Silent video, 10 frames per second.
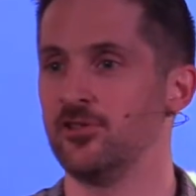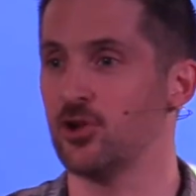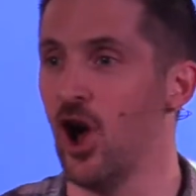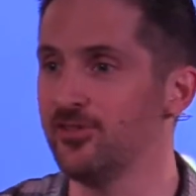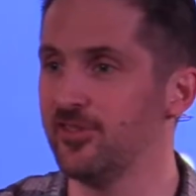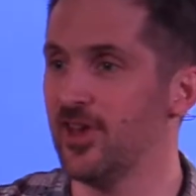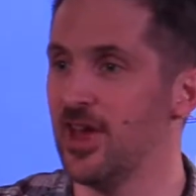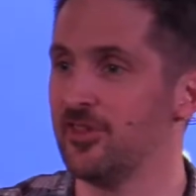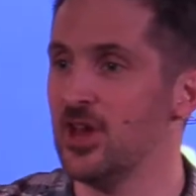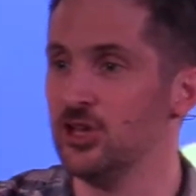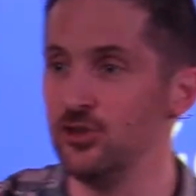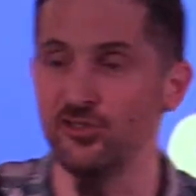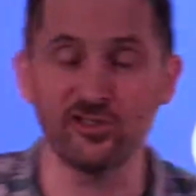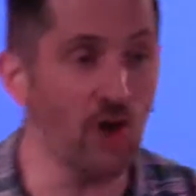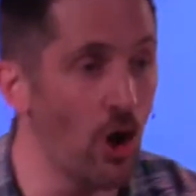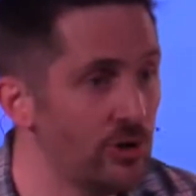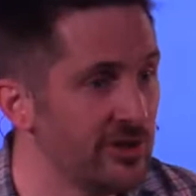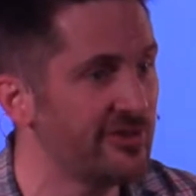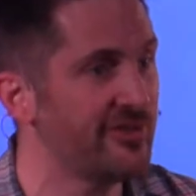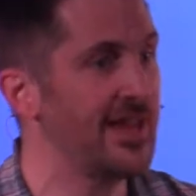So God says, you sow
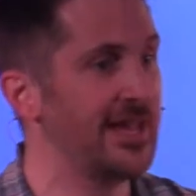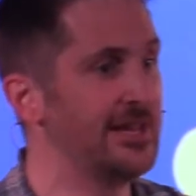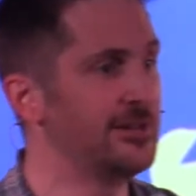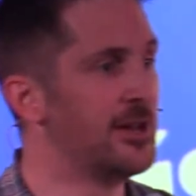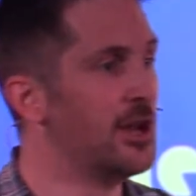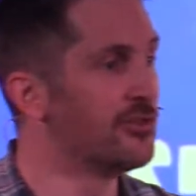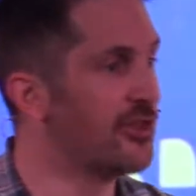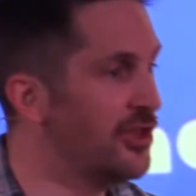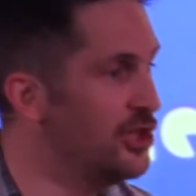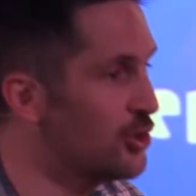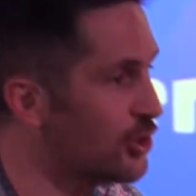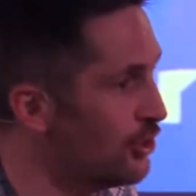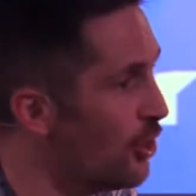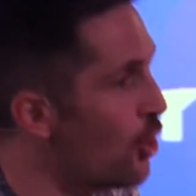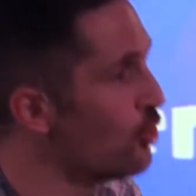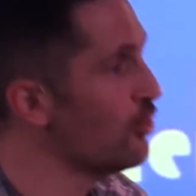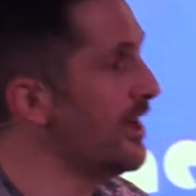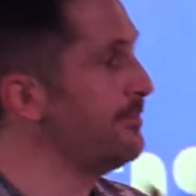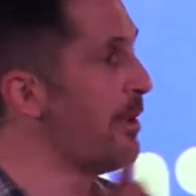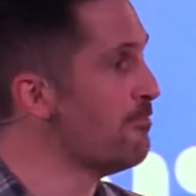your seed so that you can
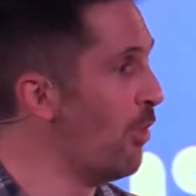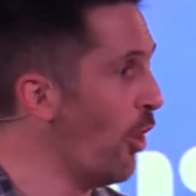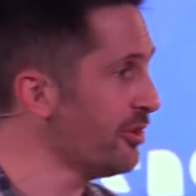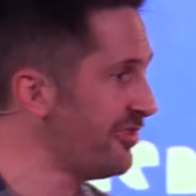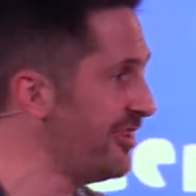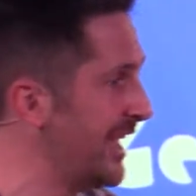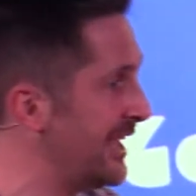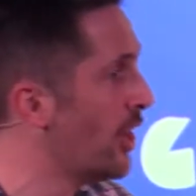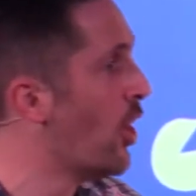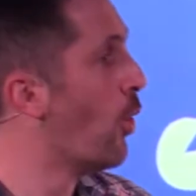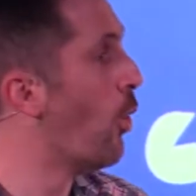reap more seed.